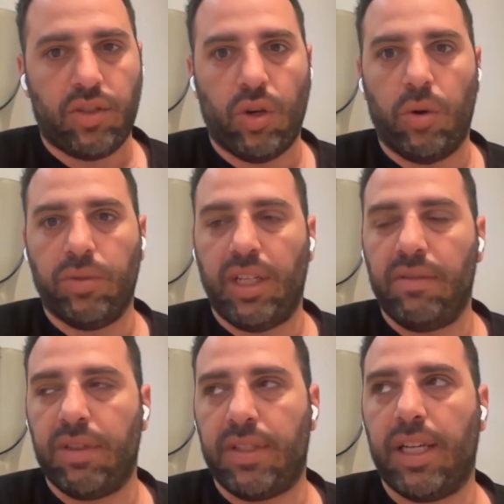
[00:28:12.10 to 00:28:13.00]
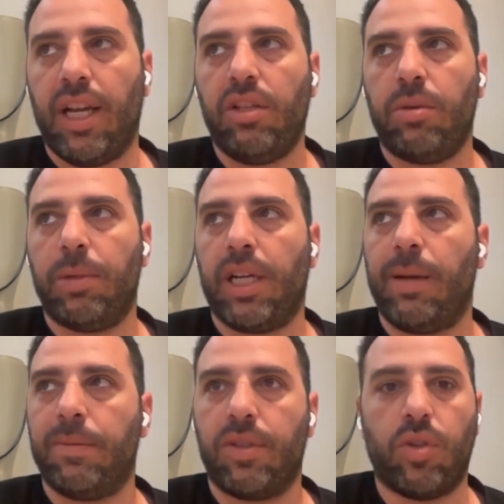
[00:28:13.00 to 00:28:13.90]
so the investigation
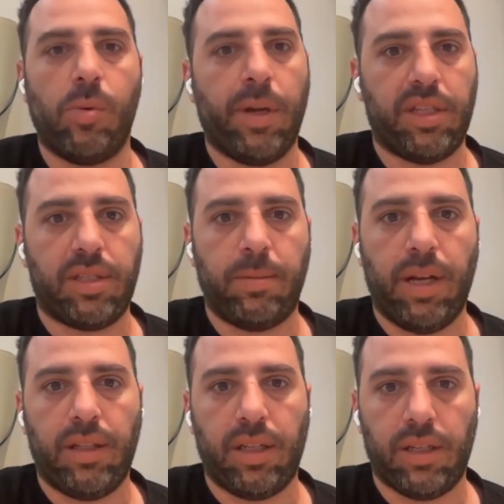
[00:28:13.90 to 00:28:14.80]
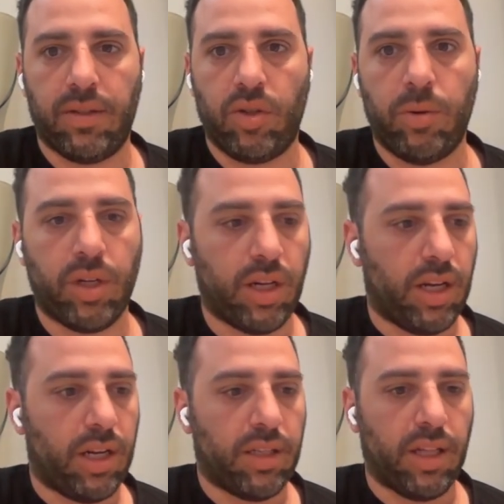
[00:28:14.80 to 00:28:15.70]
becomes so much smarter, and so
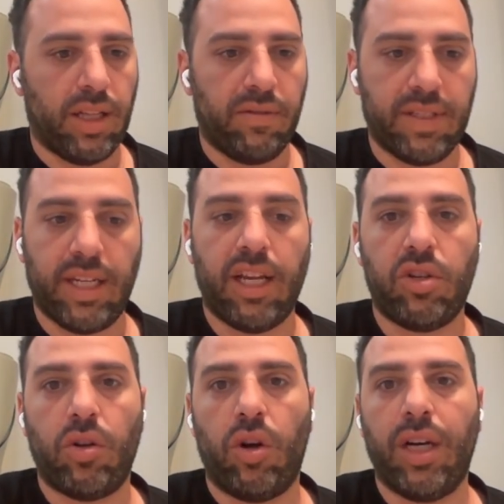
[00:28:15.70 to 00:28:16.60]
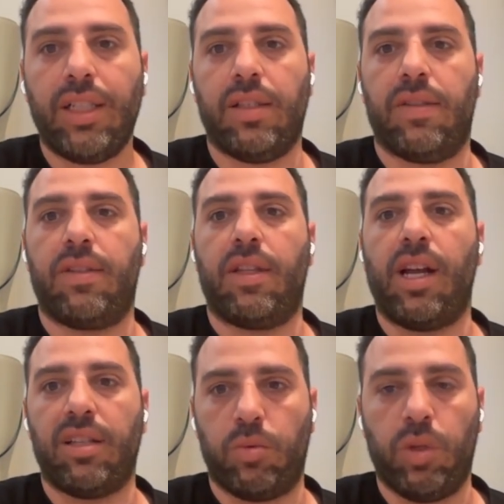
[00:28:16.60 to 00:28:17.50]
the investigation already
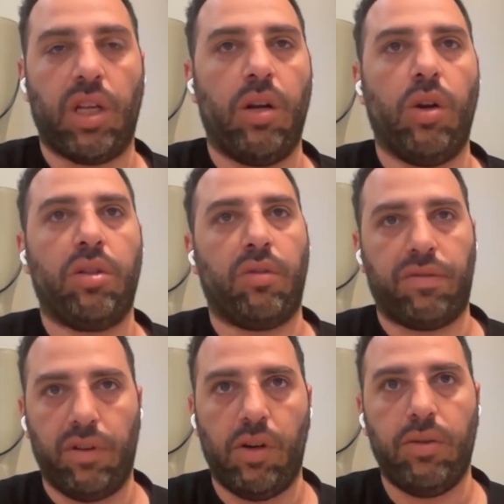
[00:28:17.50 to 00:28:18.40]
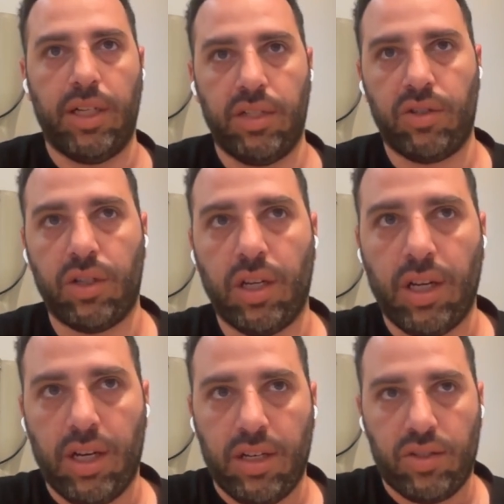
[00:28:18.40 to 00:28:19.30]
starts with a lot of knowledge.
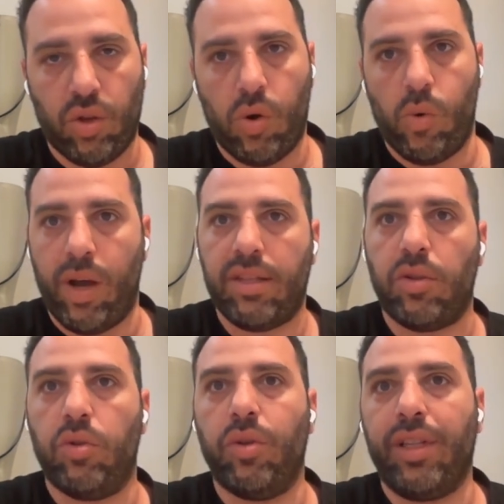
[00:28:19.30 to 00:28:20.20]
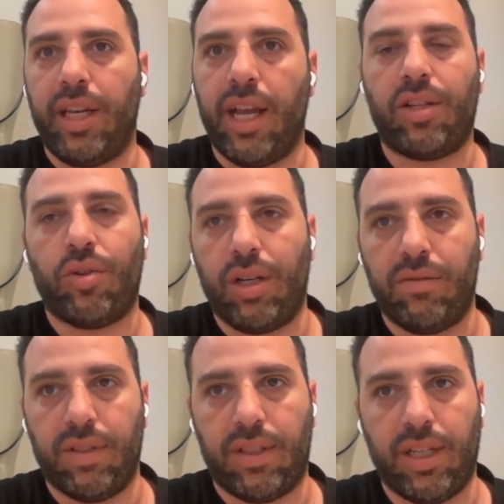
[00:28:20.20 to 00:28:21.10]
So once you do the actual
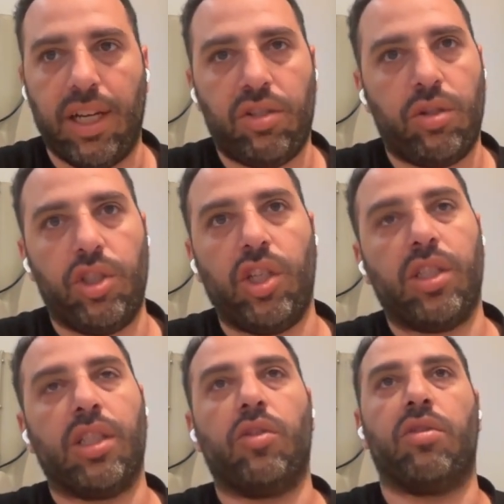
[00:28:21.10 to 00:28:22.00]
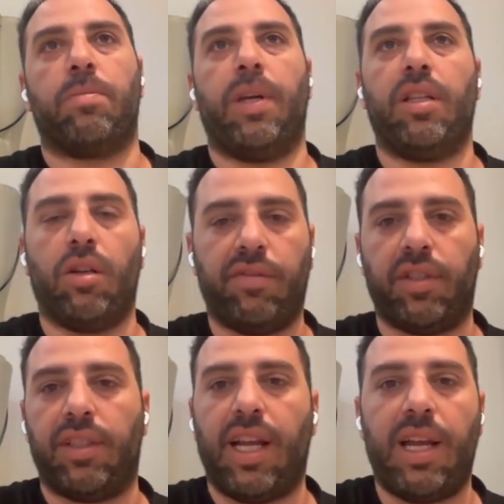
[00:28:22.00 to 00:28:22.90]
investigation, you don't need to spend a
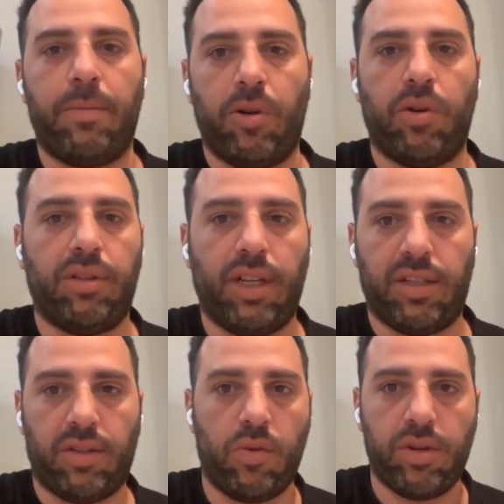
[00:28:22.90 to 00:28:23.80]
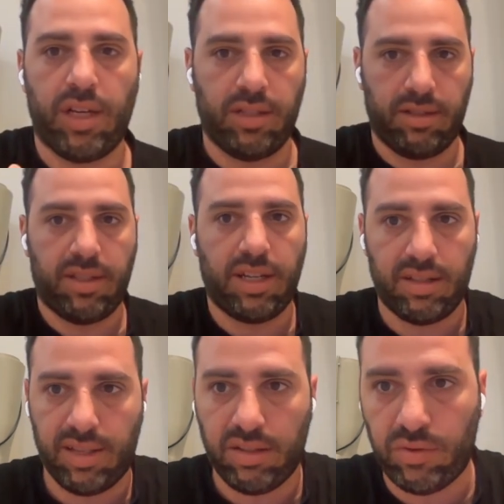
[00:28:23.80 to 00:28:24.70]
lot of time, context, tokens,
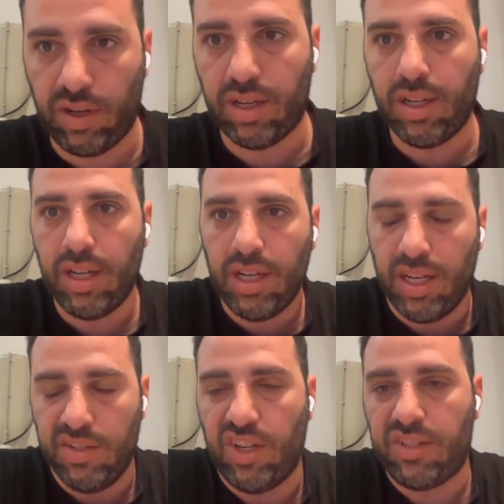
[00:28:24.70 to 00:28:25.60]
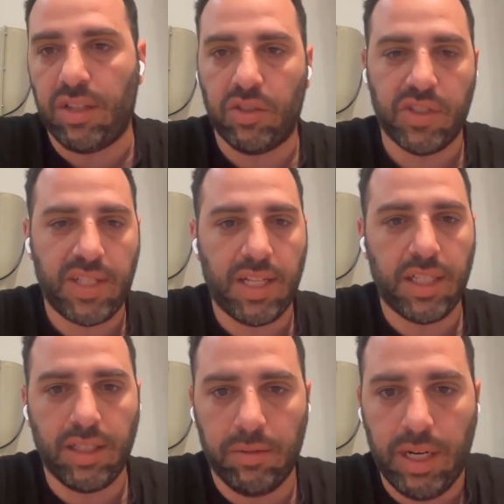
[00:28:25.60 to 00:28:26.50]
etc., and just
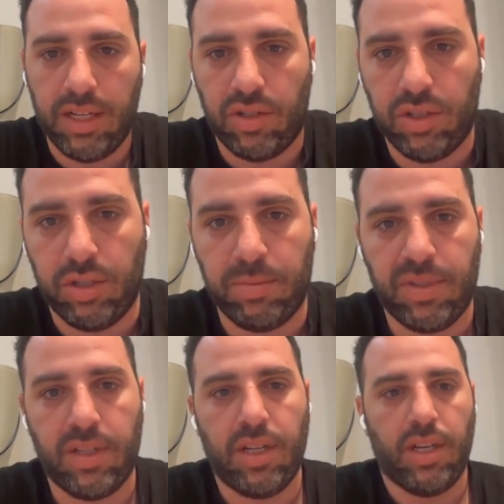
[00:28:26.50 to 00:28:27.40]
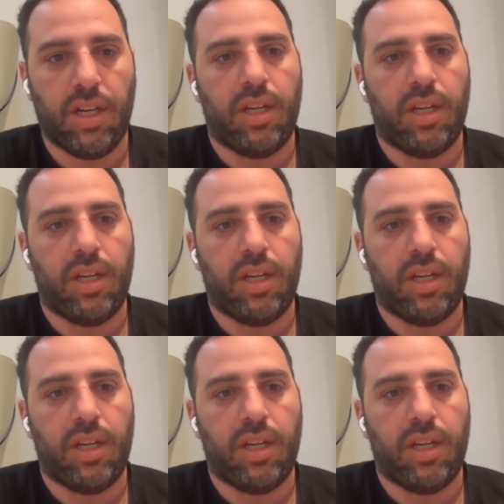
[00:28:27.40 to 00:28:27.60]
understanding the relationships.